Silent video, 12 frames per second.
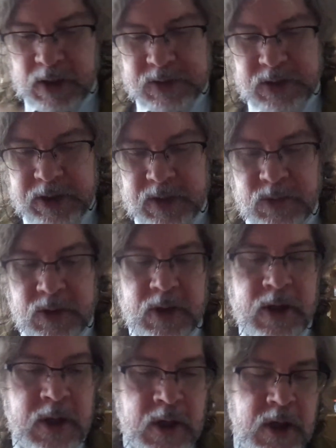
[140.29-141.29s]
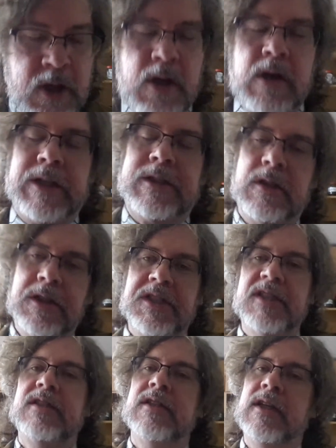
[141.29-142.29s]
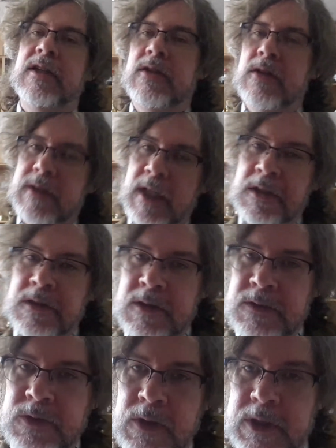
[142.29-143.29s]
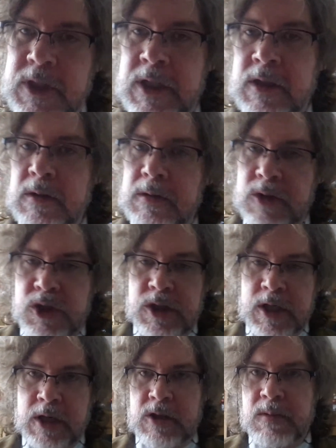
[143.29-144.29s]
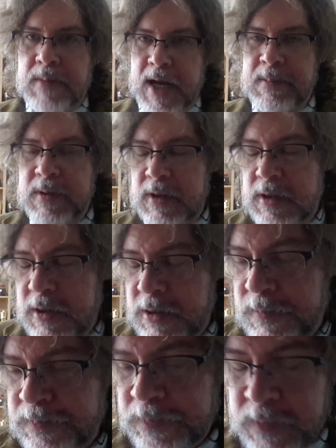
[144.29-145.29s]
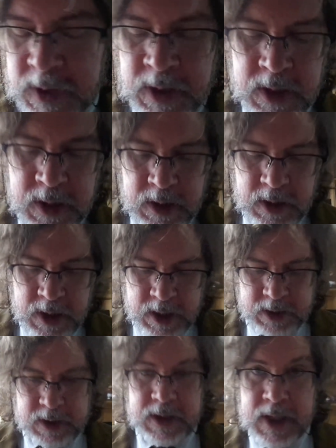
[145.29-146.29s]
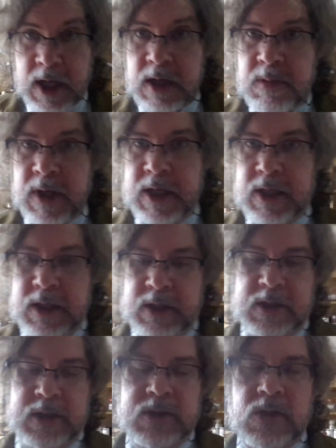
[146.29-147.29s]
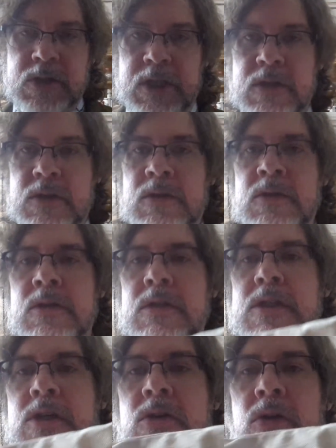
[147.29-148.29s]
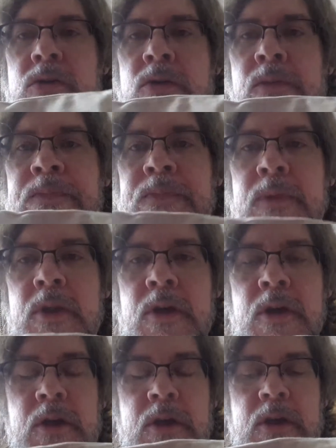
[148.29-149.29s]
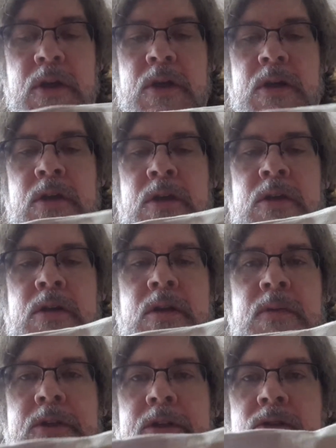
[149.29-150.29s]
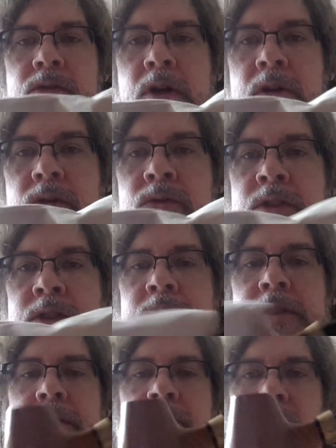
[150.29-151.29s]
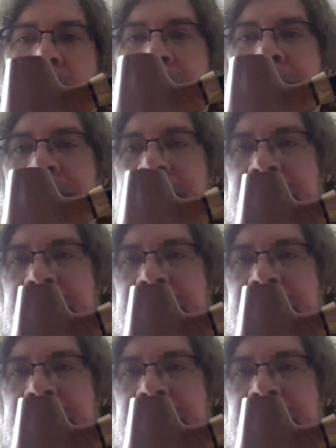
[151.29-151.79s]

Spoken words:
then I'll show you some more. All right, so this is the 2014 Luciano Pipe of the Year. Designed by Tonino Yocono, and I'm just gonna do it all at once. Boom.